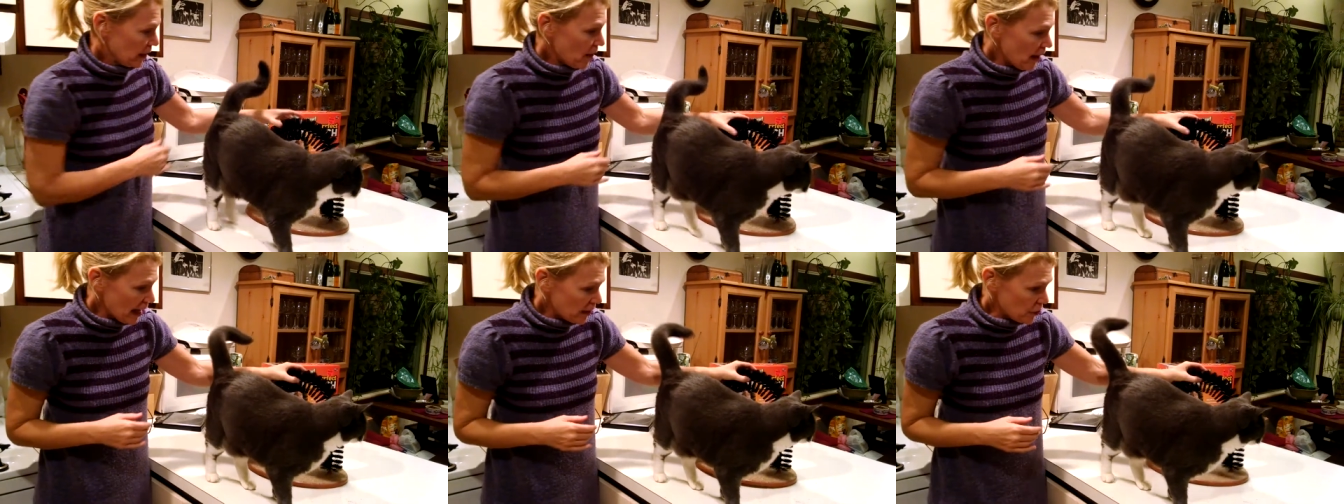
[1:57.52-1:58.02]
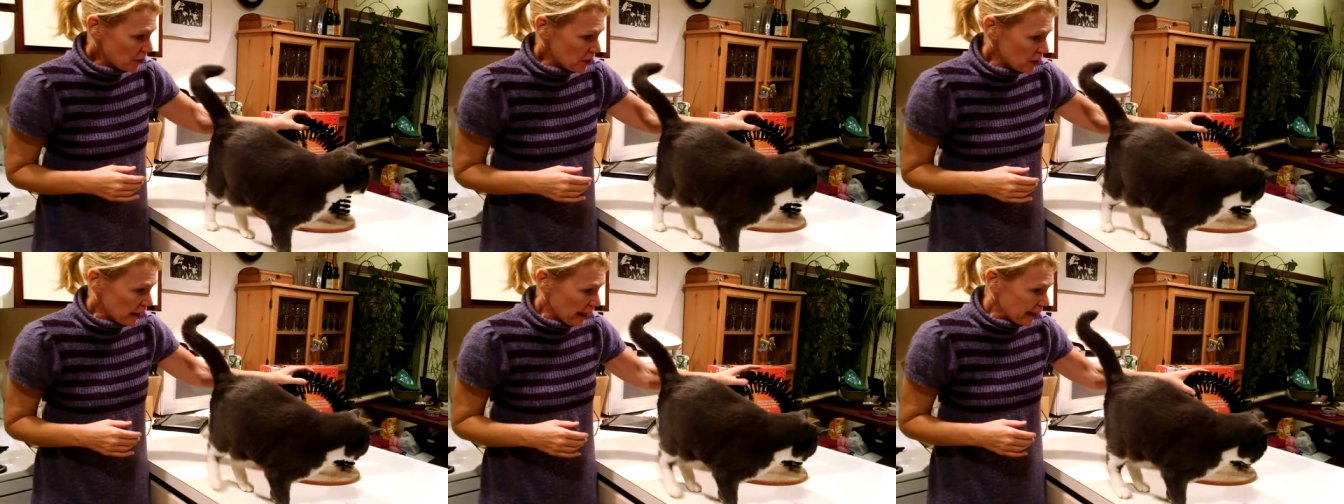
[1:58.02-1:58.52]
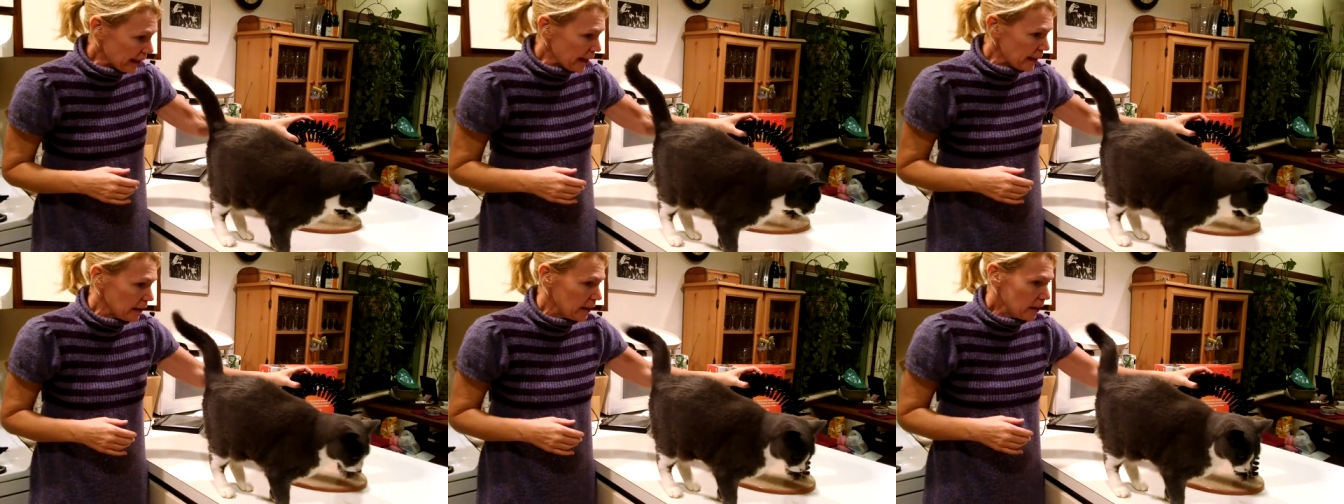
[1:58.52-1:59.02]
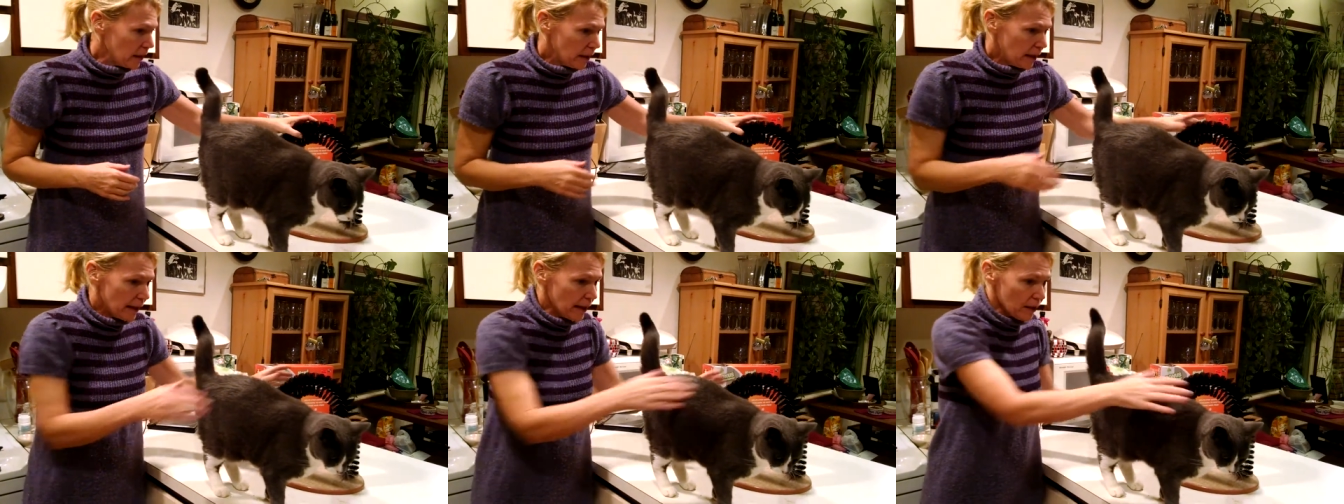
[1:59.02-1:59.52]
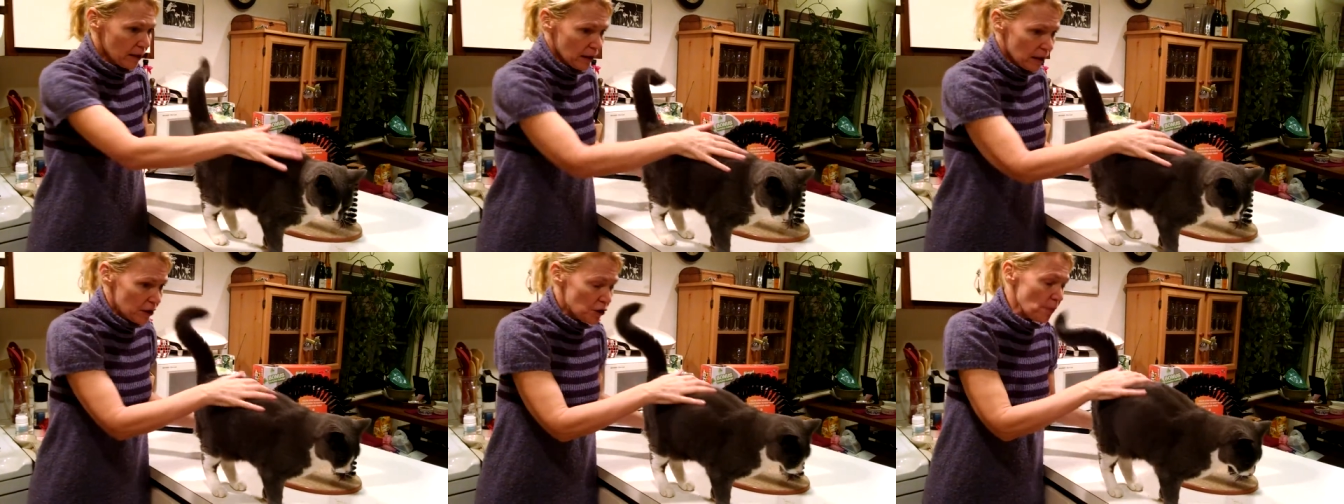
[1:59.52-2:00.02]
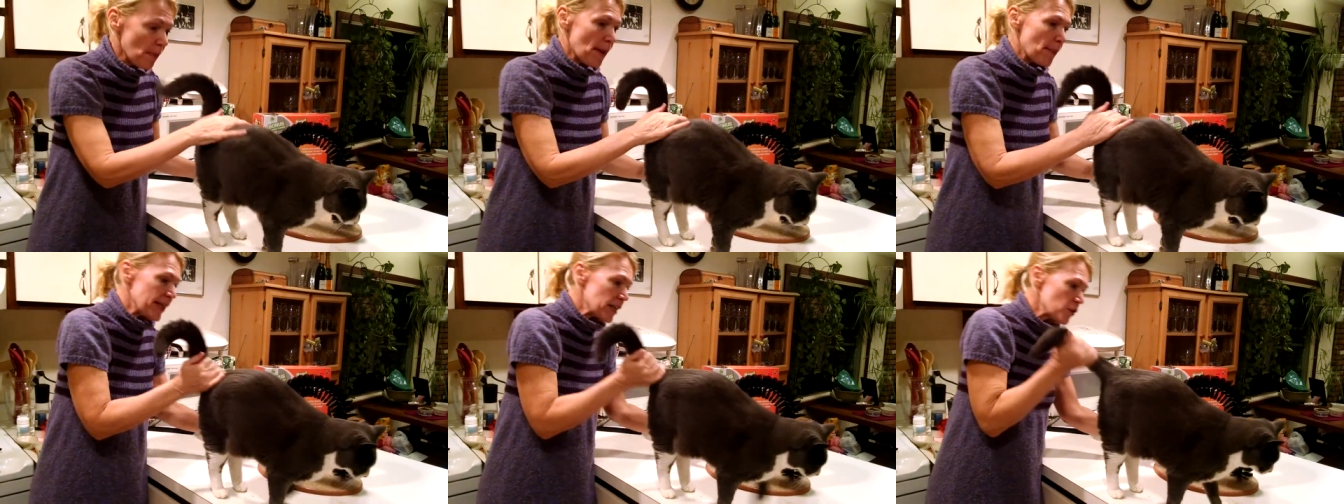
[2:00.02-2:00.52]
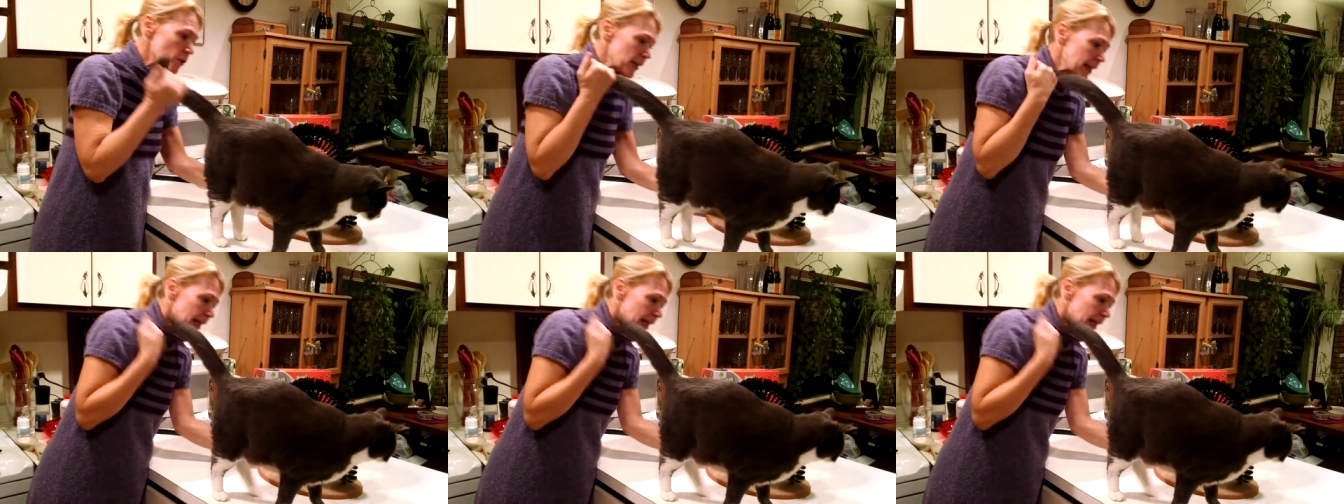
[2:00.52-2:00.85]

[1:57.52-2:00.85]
Go ahead, Jules. Do you like it? Here. Do you want Mommy to do it